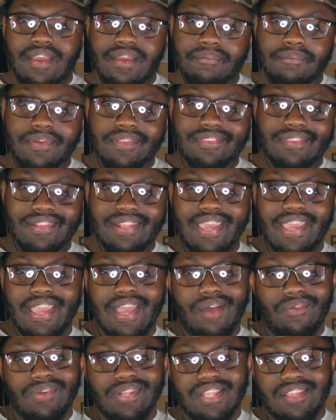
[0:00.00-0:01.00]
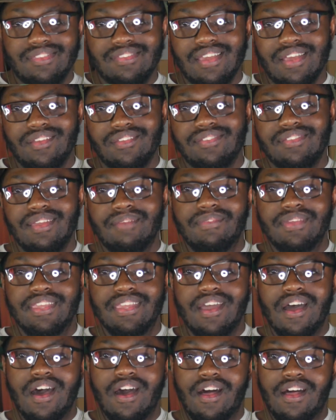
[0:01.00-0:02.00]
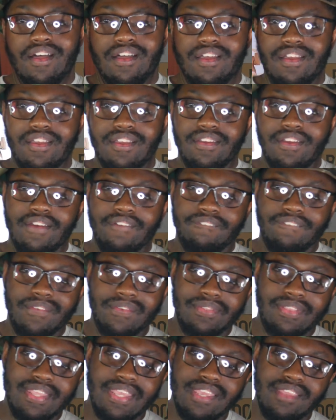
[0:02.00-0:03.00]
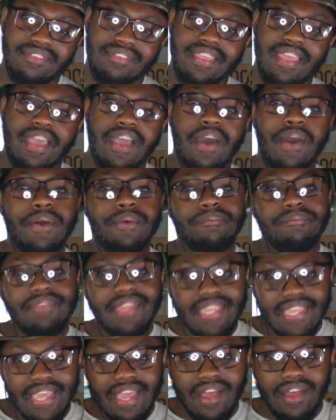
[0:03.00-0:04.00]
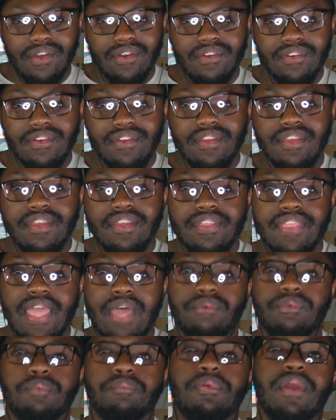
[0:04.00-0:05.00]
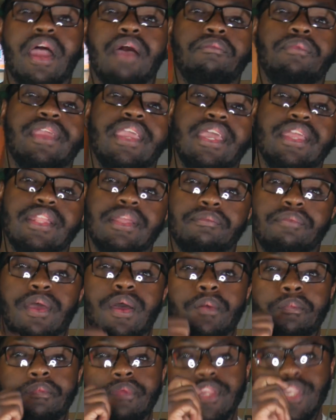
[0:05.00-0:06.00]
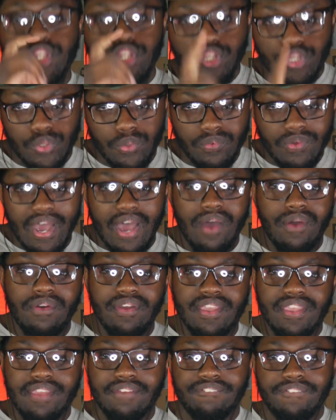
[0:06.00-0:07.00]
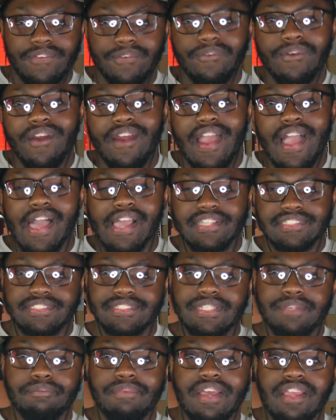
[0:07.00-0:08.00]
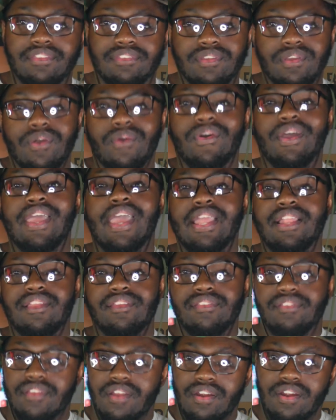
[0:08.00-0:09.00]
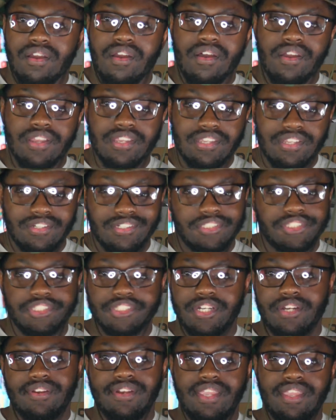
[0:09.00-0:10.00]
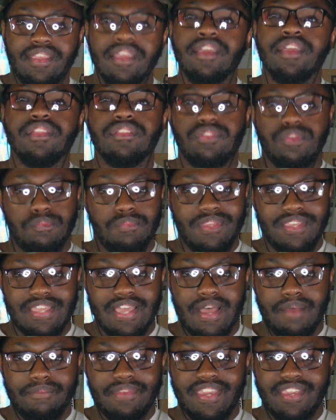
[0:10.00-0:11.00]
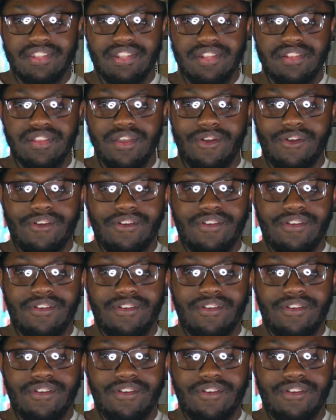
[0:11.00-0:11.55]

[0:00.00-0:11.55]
But today I want to tell some of y'all a few things that helped me out that will probably end up helping you out if you are actually about to go ahead and start on your journey to becoming an adult.